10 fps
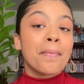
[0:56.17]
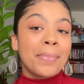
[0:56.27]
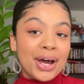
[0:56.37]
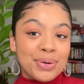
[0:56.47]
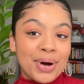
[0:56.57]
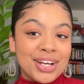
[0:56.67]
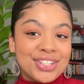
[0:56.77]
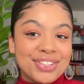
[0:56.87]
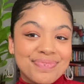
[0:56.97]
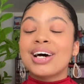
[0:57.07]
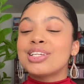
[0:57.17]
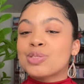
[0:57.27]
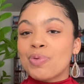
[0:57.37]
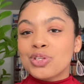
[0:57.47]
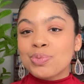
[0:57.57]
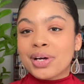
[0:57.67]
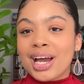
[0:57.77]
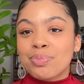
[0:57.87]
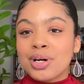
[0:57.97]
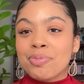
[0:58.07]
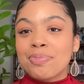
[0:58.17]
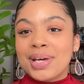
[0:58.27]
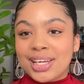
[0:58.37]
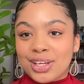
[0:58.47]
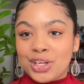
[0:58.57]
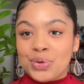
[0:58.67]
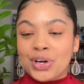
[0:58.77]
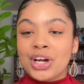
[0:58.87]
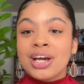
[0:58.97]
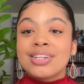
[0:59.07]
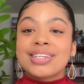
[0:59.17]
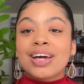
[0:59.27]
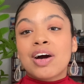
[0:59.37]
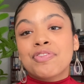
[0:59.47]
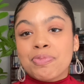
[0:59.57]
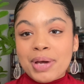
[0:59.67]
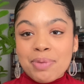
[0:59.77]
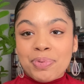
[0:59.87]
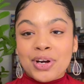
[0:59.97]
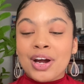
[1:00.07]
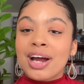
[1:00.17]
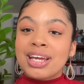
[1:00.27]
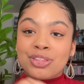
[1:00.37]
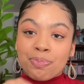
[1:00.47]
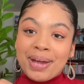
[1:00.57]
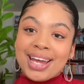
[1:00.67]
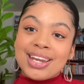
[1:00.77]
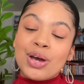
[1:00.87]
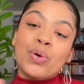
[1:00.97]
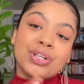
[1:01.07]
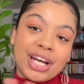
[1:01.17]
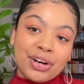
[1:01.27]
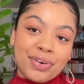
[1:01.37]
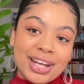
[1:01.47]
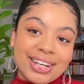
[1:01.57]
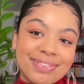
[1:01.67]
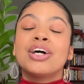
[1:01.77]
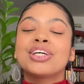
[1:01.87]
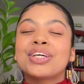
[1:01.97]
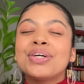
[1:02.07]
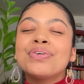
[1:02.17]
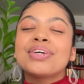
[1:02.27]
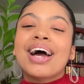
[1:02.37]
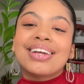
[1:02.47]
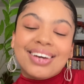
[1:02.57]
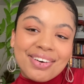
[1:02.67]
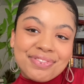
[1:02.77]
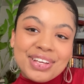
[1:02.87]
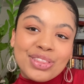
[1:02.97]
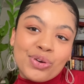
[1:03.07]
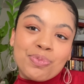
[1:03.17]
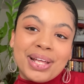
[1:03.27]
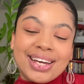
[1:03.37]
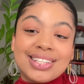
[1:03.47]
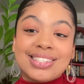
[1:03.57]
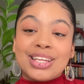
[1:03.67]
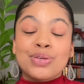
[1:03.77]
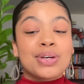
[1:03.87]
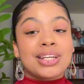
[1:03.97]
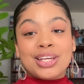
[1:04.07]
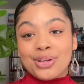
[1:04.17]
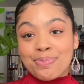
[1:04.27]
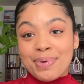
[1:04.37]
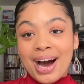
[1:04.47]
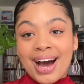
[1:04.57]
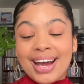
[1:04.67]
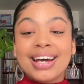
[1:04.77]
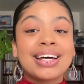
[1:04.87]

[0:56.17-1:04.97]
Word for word: Body wash. A disposable camera but make it cuter. Take off the paper, either paint it or decorate it. Cute and comfy throw blankets that you can either buy,